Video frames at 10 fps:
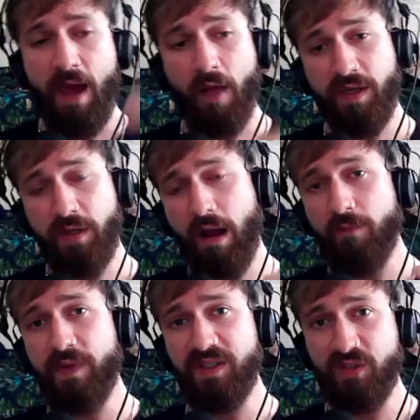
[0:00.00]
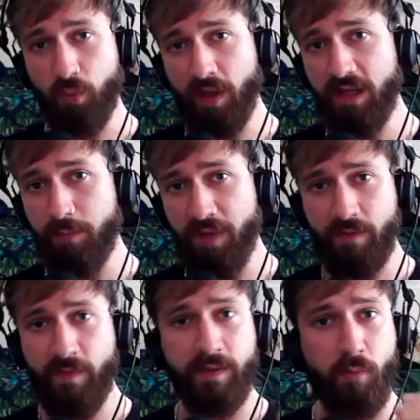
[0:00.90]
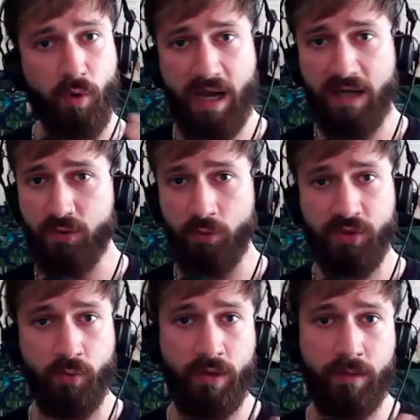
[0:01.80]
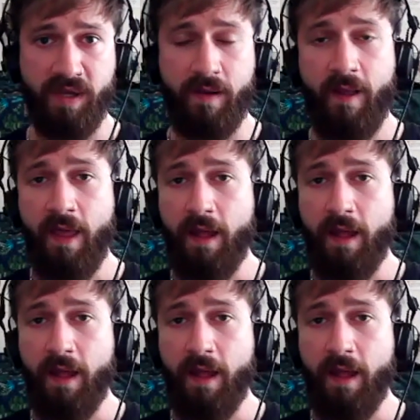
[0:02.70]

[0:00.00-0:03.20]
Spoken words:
and then you have this swing beat, this more natural swing beat,